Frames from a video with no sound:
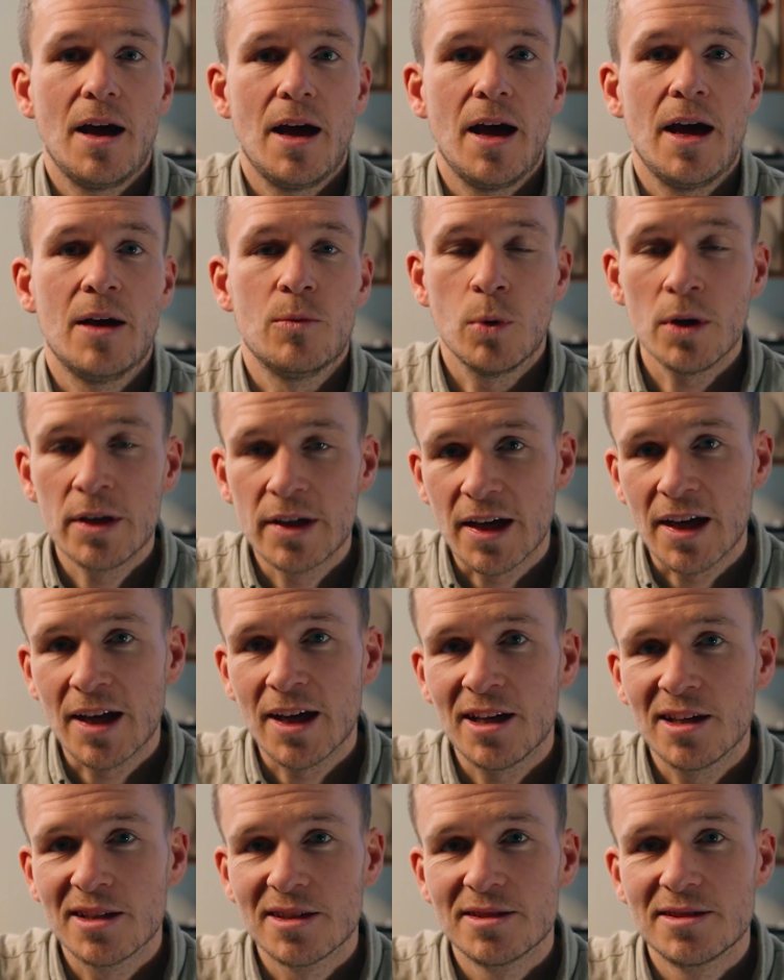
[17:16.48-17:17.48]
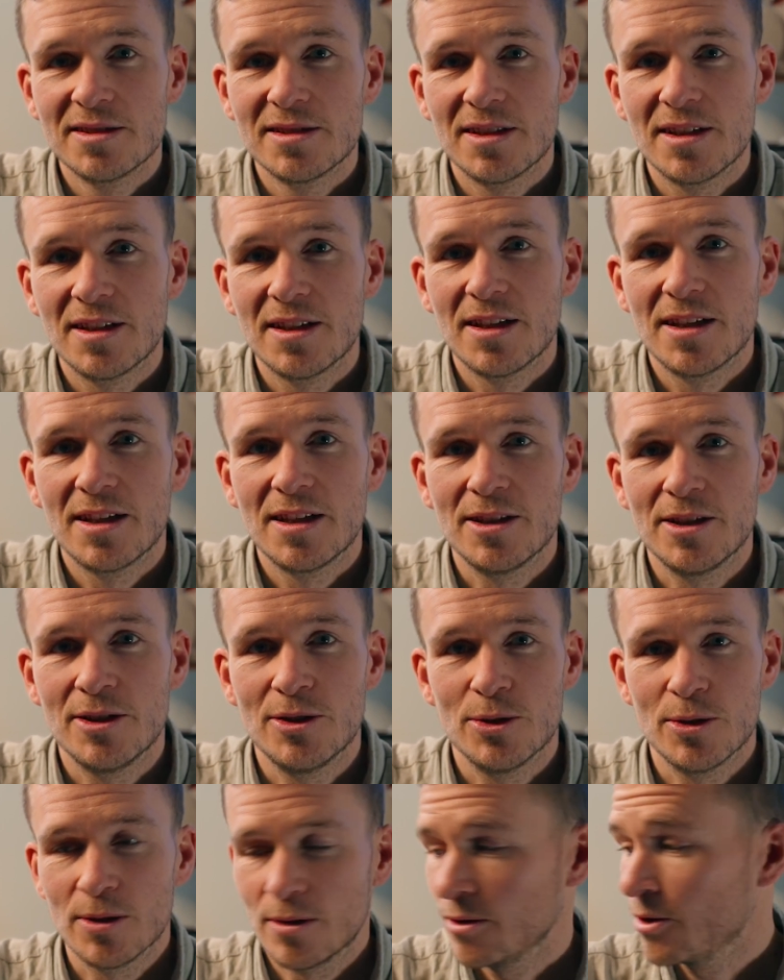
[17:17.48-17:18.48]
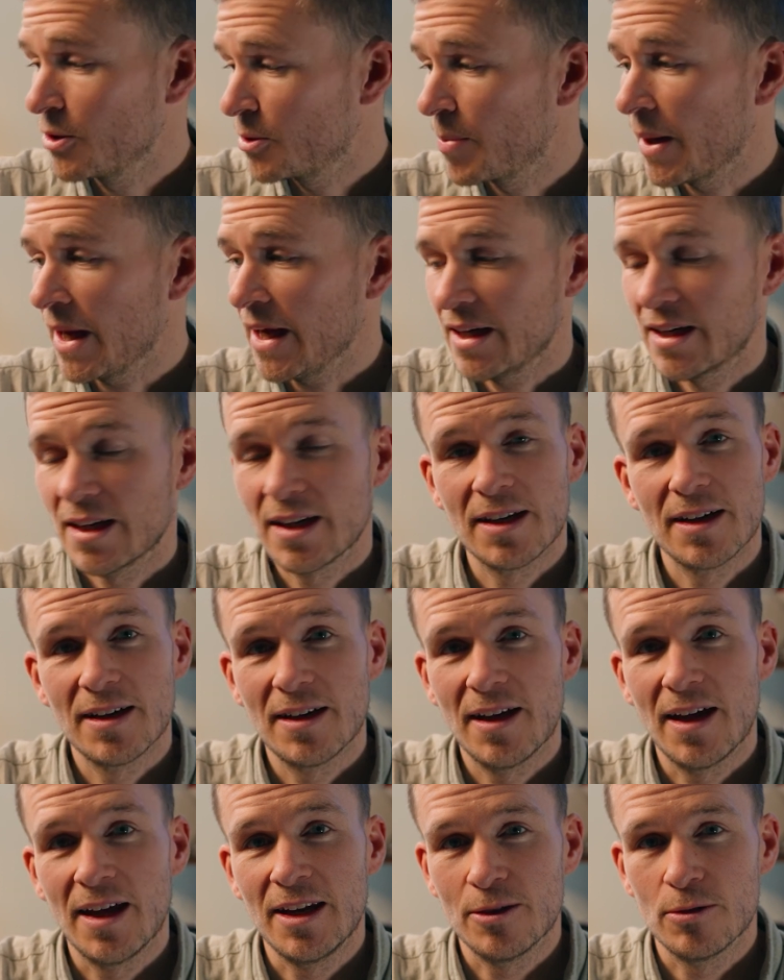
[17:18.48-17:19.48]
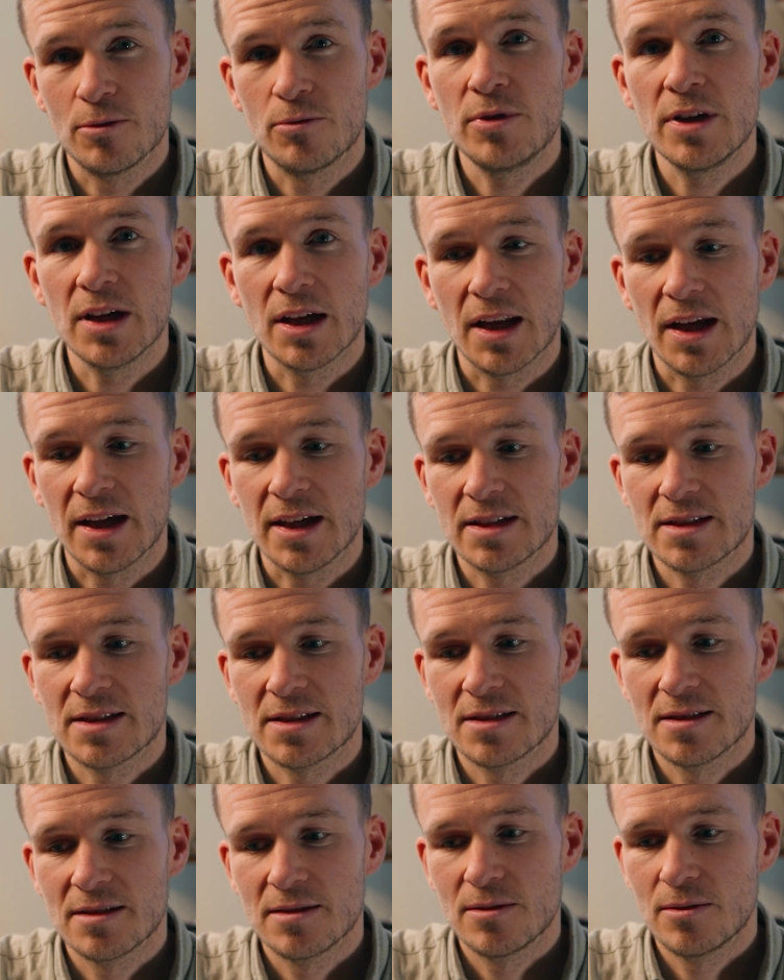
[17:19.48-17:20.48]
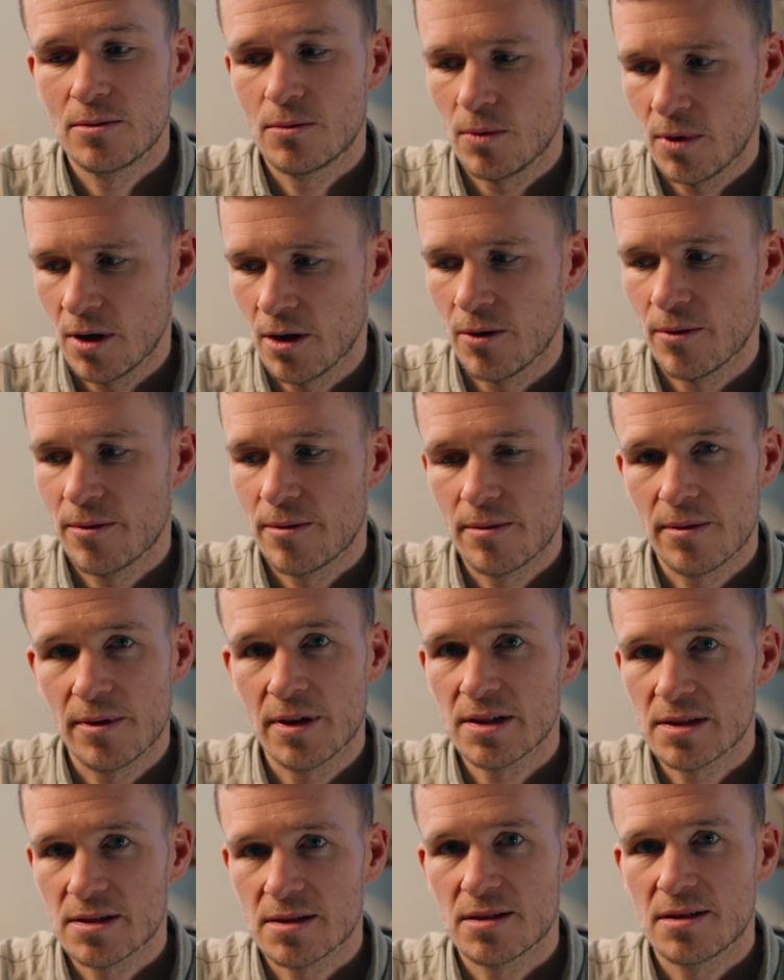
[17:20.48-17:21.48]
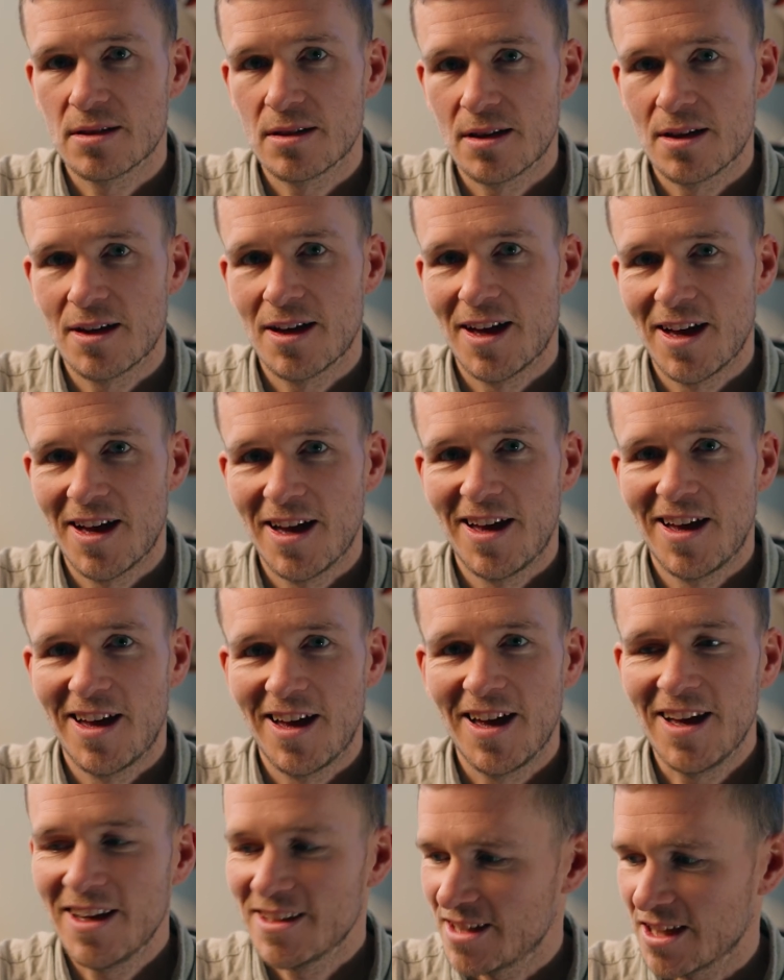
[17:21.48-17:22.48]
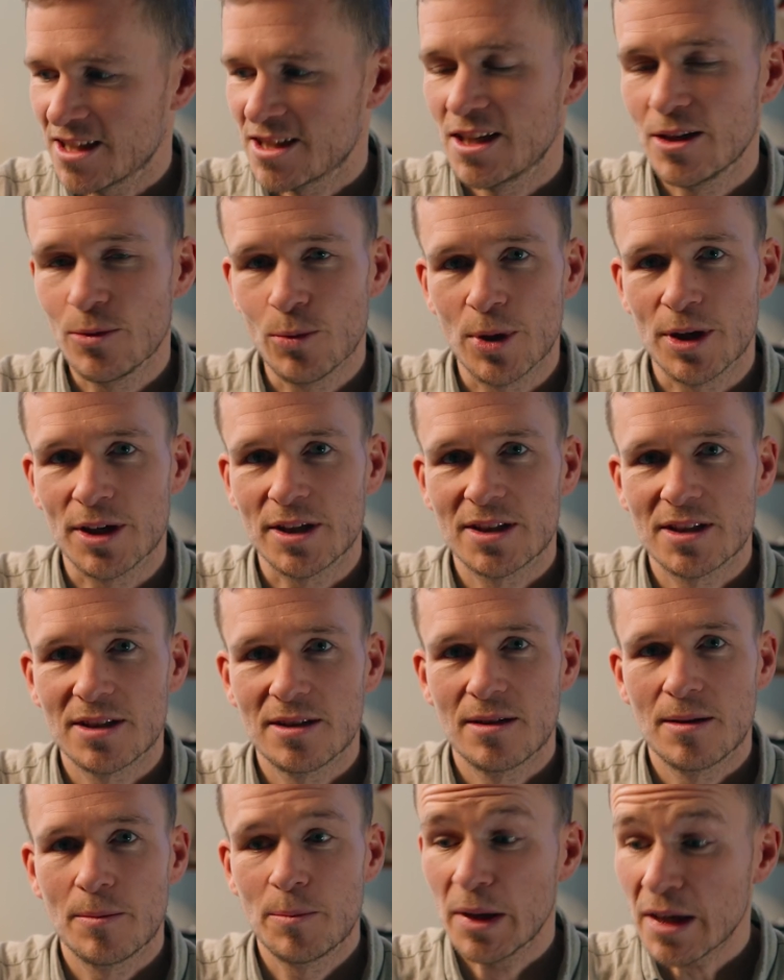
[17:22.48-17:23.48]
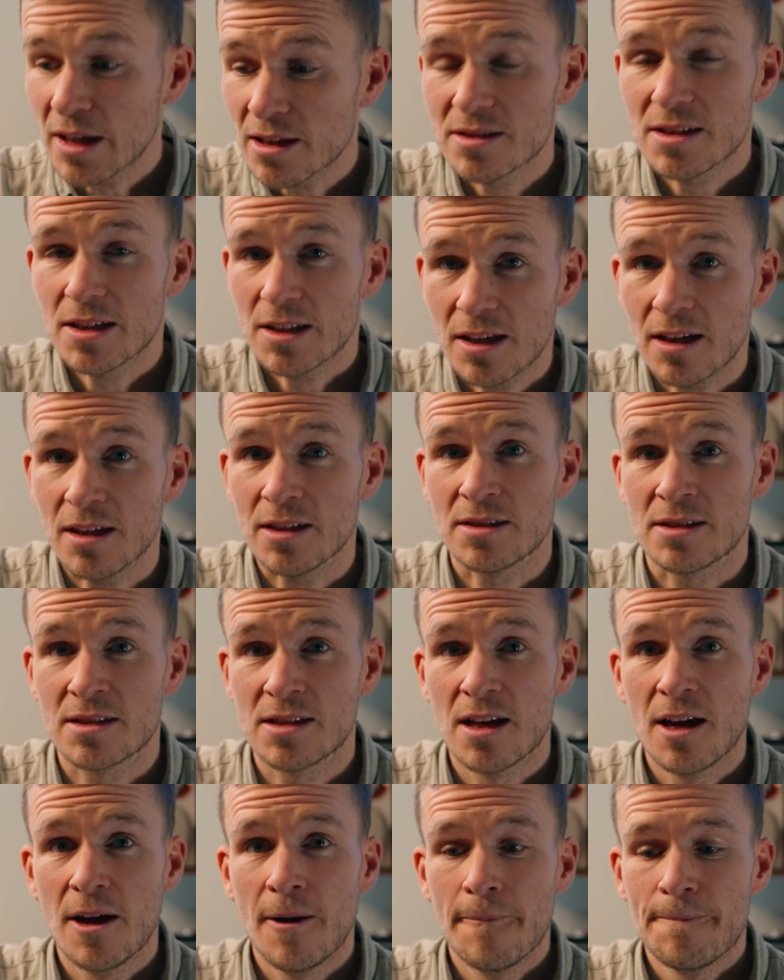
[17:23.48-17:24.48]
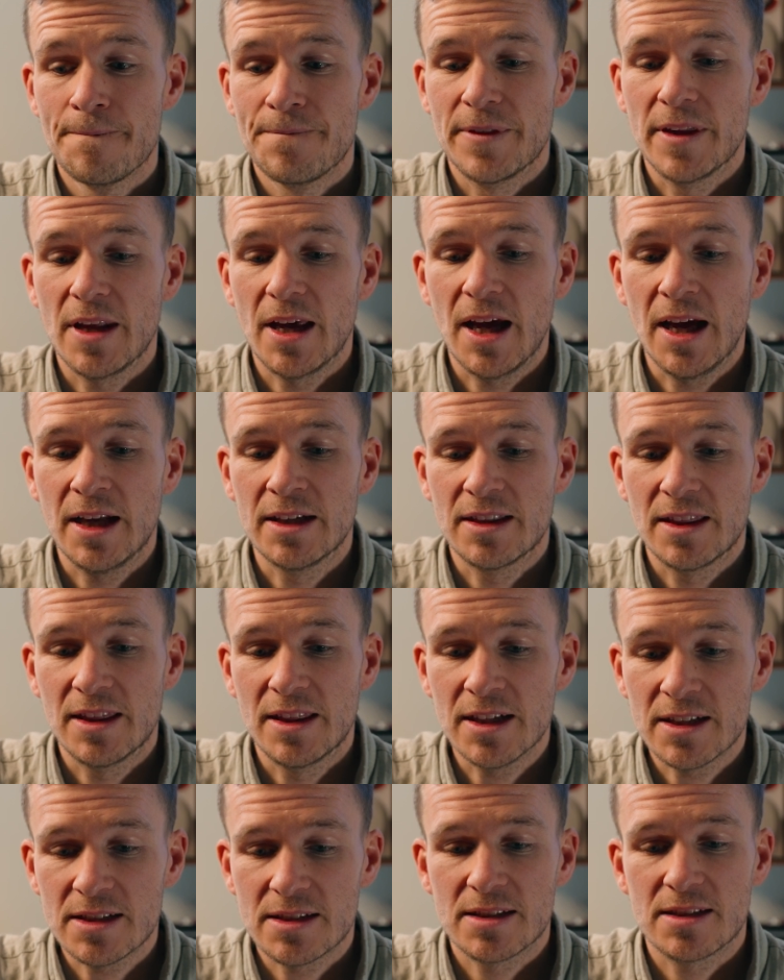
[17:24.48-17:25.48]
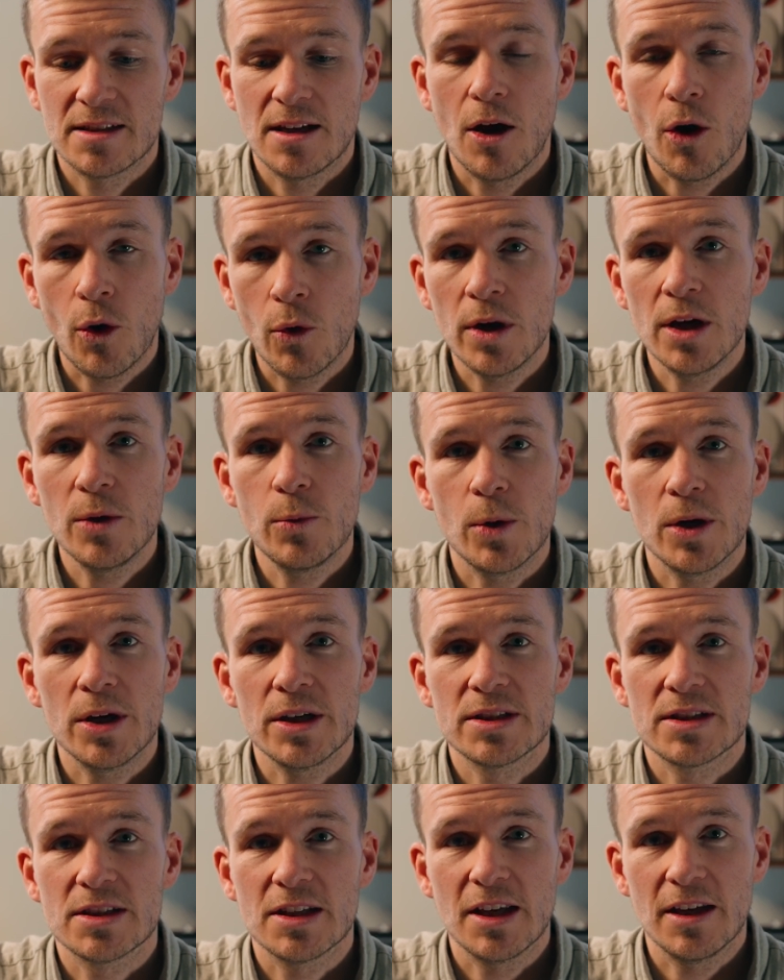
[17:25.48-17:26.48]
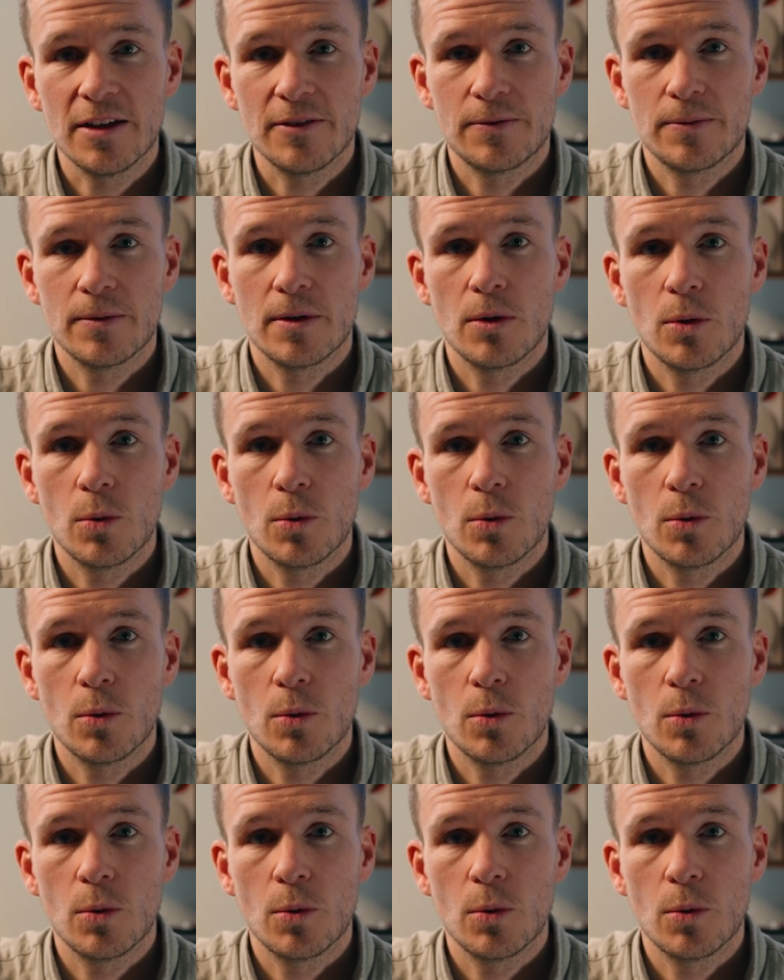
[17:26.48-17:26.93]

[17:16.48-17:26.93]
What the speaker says: And one day, you'll look back and you'll realize, wow, this has actually worked. Because it does. And this only works if